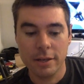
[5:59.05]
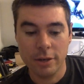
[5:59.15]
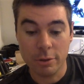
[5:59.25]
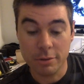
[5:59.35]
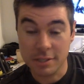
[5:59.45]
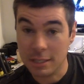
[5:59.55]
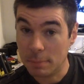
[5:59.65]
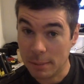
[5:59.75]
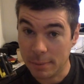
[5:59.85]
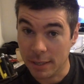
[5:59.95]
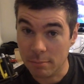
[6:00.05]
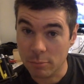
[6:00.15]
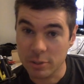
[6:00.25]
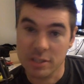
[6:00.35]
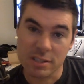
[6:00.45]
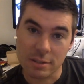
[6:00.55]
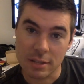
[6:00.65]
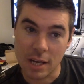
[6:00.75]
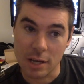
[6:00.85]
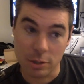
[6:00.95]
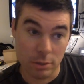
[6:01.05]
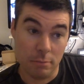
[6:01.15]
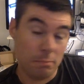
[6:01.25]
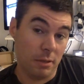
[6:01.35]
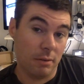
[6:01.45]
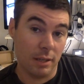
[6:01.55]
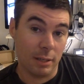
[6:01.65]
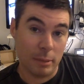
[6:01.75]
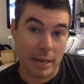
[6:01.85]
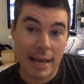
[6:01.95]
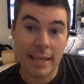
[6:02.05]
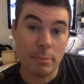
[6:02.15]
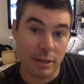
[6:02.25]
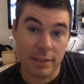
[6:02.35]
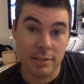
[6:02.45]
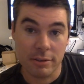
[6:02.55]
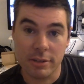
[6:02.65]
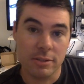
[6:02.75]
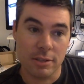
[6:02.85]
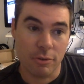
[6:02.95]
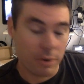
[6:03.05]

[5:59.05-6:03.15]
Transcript: No CPPM, which is good, but a little bit laggy, but at least you're only using